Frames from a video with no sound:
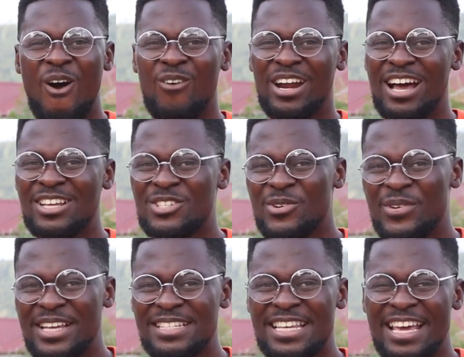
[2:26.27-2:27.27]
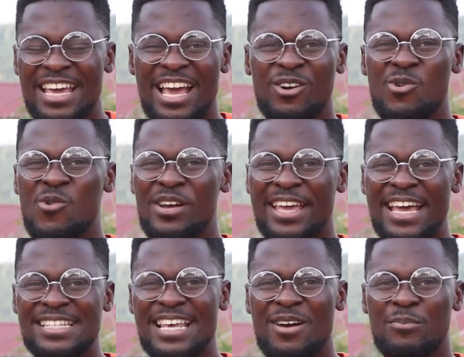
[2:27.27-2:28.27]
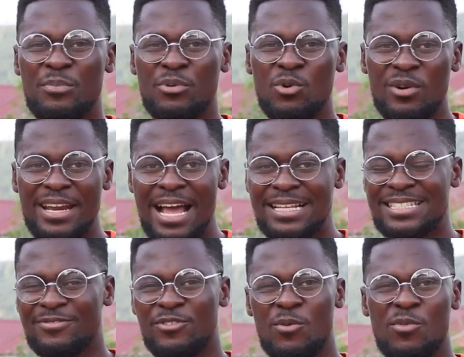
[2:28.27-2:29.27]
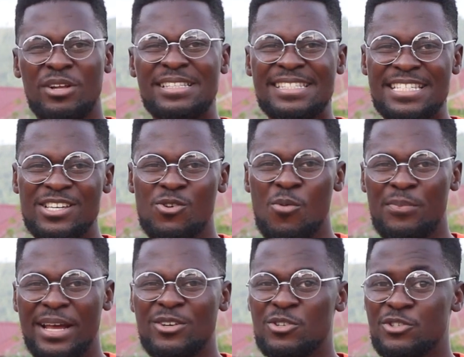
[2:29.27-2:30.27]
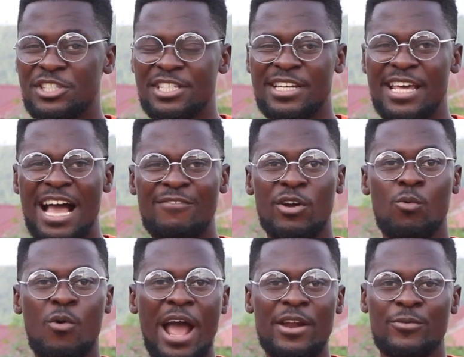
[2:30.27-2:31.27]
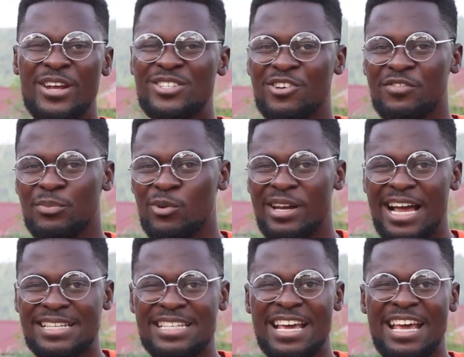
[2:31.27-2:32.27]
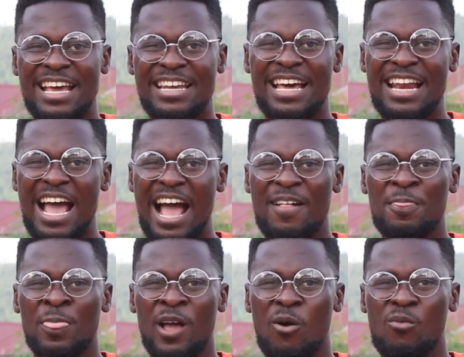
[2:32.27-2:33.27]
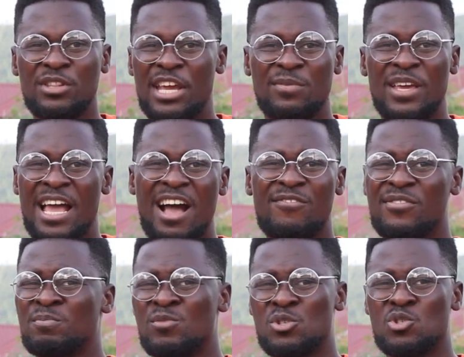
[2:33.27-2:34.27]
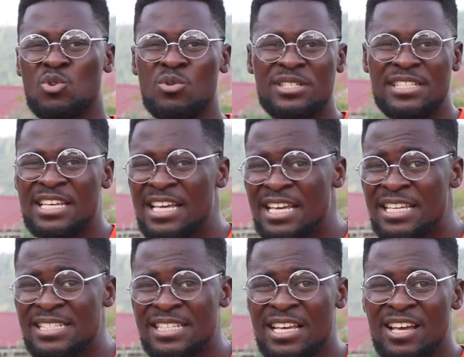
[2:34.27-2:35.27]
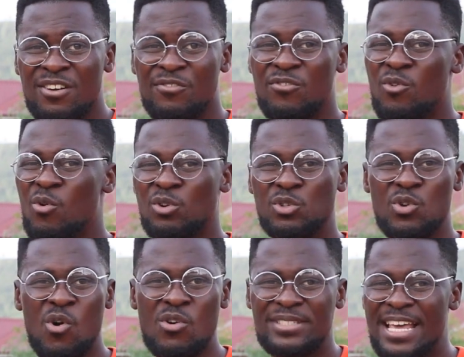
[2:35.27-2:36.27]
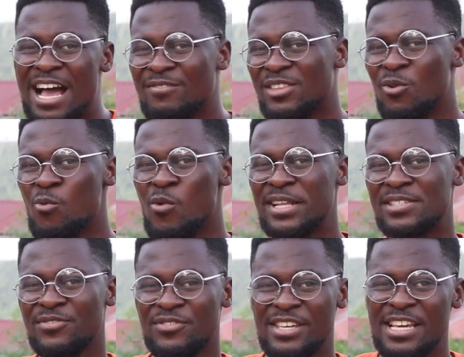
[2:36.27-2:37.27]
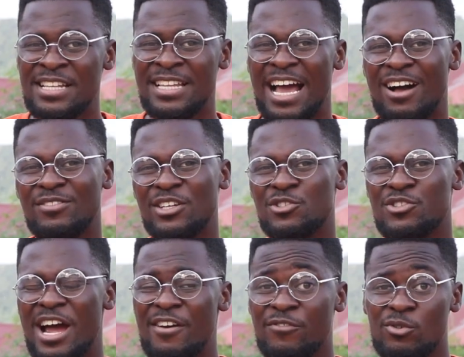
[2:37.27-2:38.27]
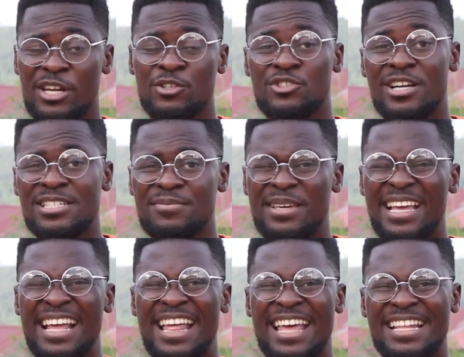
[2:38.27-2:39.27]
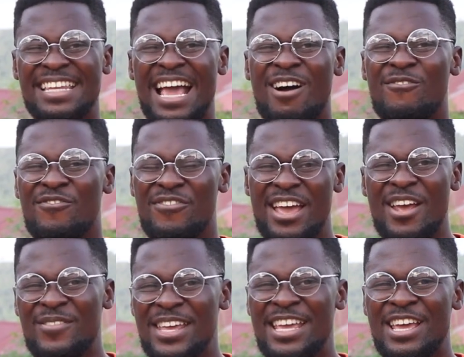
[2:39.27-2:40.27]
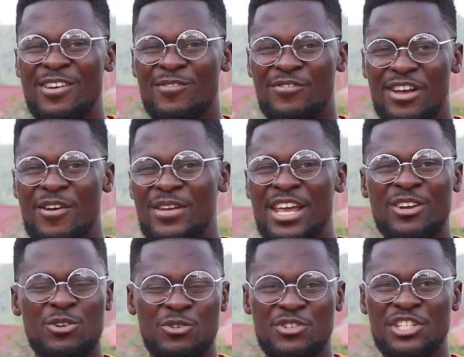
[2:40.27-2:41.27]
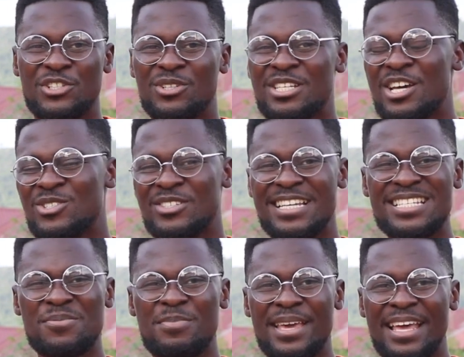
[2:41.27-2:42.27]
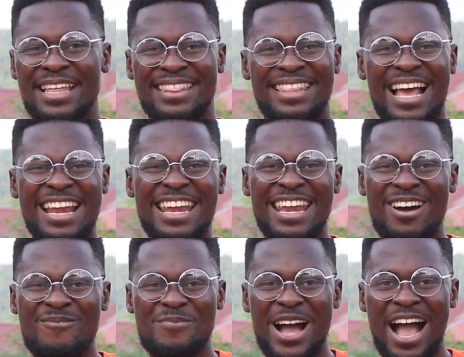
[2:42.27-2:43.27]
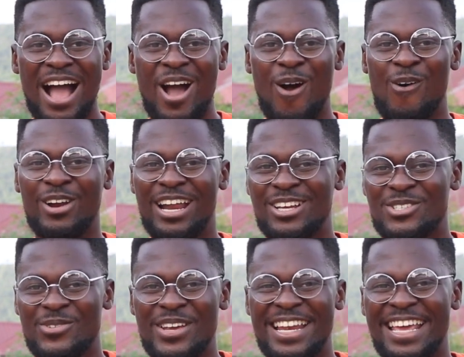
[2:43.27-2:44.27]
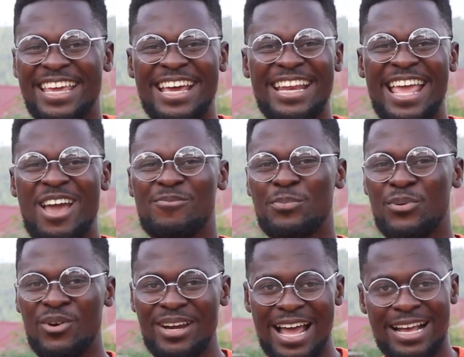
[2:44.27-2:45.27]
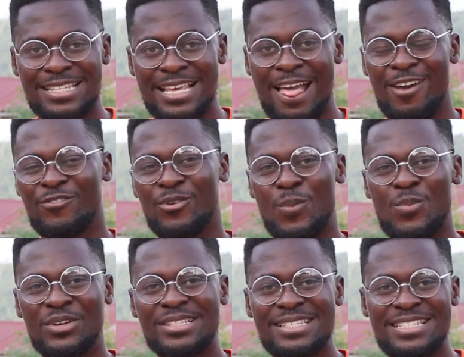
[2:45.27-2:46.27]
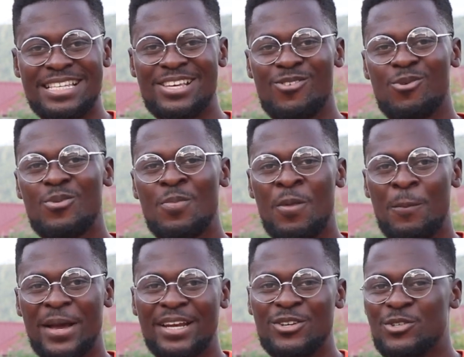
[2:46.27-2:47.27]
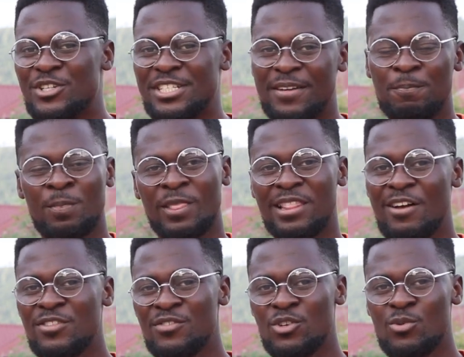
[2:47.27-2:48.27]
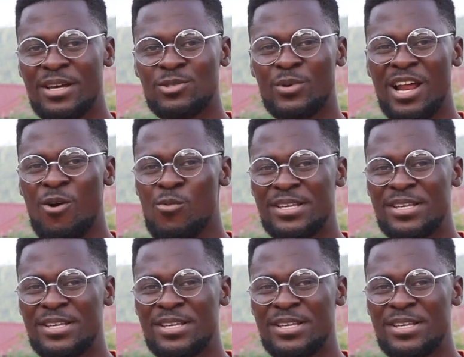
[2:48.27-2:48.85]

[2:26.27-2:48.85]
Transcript: on our screens and go get a product from Montego Pet Nutrition. They have a wide range of products that are, they, they have sauces for dogs, they have the wet feed, they have the dry food, and trust me, they are very, very nutritious. So just pick their number on our screen and get a product from Montego Pet Nutrition. Lovely viewers, without